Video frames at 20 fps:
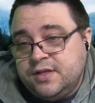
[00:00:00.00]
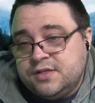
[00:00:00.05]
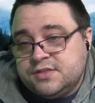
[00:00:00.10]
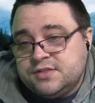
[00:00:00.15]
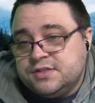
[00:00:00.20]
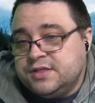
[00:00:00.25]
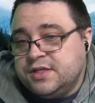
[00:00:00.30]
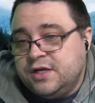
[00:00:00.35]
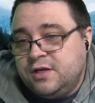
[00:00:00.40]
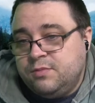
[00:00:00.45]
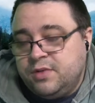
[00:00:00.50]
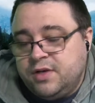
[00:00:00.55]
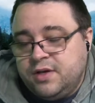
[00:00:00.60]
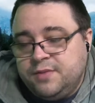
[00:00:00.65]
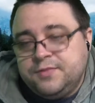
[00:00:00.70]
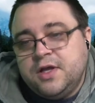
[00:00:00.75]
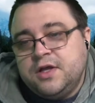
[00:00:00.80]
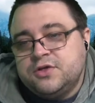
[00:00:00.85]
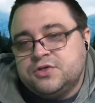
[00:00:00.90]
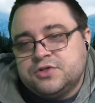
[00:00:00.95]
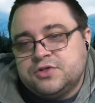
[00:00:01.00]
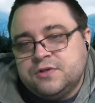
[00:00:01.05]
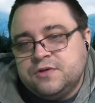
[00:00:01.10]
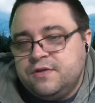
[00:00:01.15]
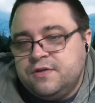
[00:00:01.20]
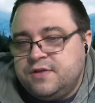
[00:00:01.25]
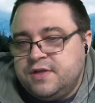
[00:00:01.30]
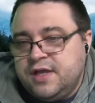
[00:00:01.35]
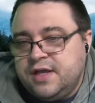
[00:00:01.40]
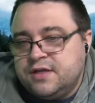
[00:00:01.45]
in there, but I'm not sure
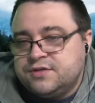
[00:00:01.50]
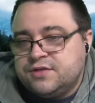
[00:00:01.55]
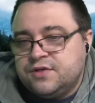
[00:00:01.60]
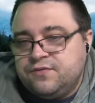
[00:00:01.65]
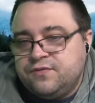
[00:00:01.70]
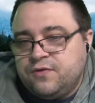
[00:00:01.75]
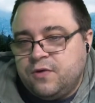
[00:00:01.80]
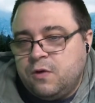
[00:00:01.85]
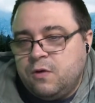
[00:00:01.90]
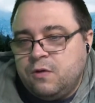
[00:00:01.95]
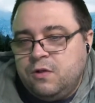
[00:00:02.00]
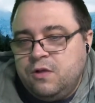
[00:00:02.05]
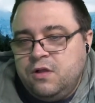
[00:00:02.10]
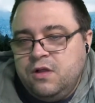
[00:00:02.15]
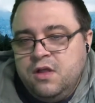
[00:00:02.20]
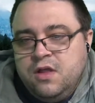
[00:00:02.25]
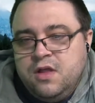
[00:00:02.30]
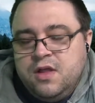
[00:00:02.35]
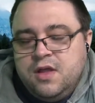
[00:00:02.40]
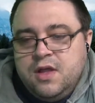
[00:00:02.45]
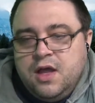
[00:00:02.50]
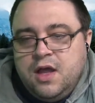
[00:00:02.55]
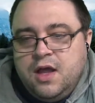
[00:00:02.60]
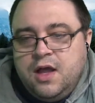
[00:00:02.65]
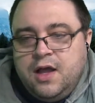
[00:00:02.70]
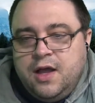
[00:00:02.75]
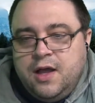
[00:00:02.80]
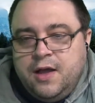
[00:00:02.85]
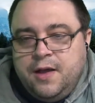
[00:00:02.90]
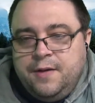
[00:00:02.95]
that the eggs are fertile.
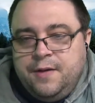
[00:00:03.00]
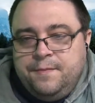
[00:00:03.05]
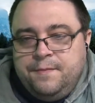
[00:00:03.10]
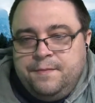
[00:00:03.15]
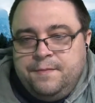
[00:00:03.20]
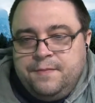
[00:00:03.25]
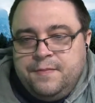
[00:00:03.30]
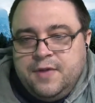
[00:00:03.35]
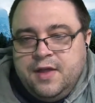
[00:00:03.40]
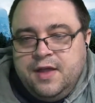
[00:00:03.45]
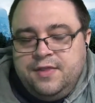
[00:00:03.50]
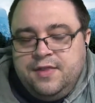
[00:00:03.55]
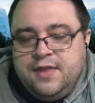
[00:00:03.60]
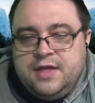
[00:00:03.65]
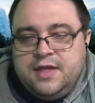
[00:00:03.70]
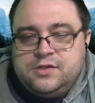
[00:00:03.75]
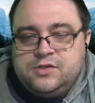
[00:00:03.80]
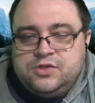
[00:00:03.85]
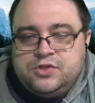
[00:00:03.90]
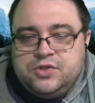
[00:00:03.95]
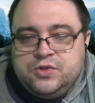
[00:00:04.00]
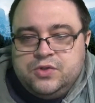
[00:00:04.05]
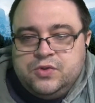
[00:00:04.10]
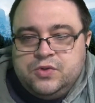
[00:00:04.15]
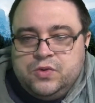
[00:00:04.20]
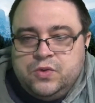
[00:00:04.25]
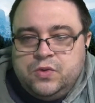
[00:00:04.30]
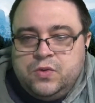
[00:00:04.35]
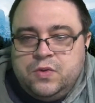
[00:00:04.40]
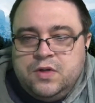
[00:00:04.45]
And then
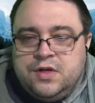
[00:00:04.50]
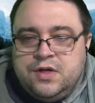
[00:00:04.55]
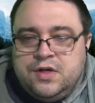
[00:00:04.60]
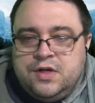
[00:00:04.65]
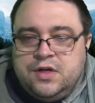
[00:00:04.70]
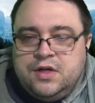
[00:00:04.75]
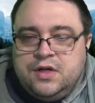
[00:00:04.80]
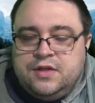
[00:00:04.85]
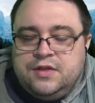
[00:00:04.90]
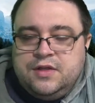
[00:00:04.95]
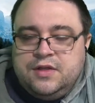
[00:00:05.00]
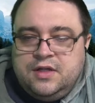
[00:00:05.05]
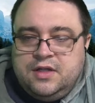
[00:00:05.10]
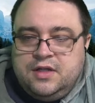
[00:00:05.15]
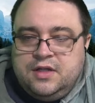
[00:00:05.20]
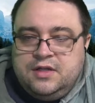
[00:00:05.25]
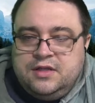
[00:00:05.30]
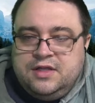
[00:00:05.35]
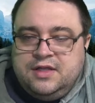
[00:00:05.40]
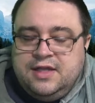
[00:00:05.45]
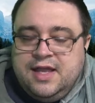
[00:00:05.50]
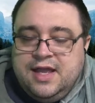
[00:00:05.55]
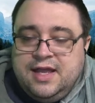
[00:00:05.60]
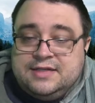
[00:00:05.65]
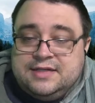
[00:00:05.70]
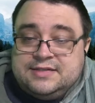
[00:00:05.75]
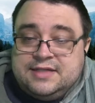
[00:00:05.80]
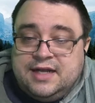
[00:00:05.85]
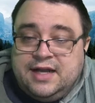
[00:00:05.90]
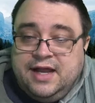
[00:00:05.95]
2, the
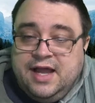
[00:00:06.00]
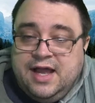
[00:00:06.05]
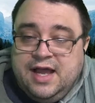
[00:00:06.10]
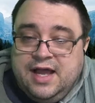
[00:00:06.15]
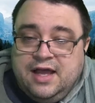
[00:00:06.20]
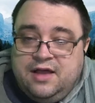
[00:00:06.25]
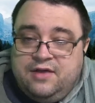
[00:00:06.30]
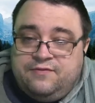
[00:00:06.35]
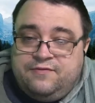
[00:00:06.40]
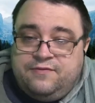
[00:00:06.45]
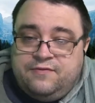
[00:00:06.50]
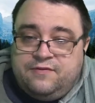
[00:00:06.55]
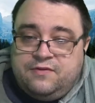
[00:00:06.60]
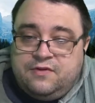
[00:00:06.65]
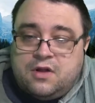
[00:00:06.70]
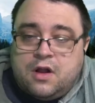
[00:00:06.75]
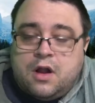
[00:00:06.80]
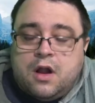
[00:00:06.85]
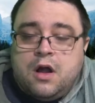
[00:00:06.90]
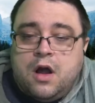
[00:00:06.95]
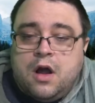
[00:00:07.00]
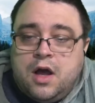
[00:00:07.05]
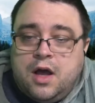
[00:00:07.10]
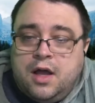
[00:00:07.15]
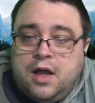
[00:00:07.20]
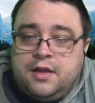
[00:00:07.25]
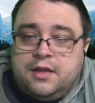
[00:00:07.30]
eggs that I have caught